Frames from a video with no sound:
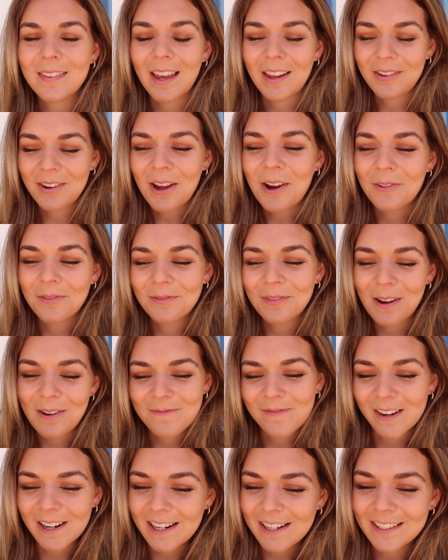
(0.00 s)
I don't know,
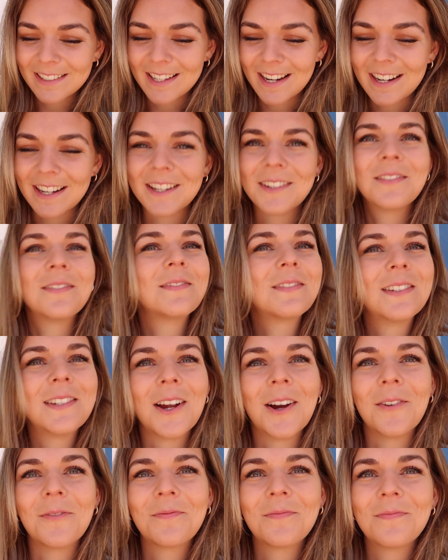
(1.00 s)
I'm very excited.
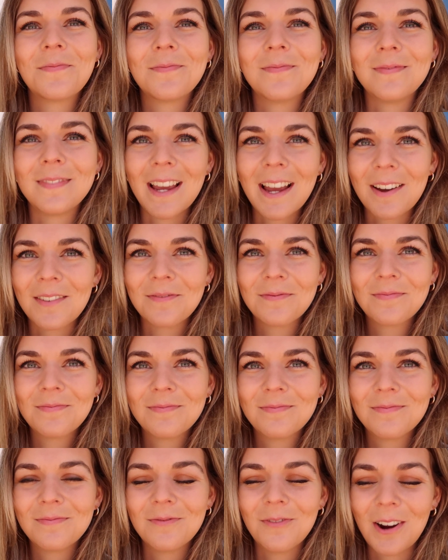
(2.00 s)
So yeah,
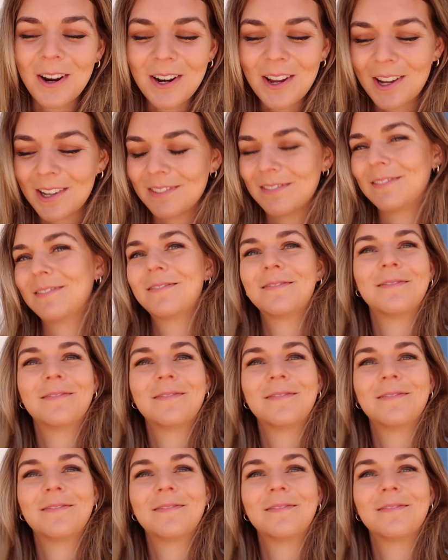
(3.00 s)
why not?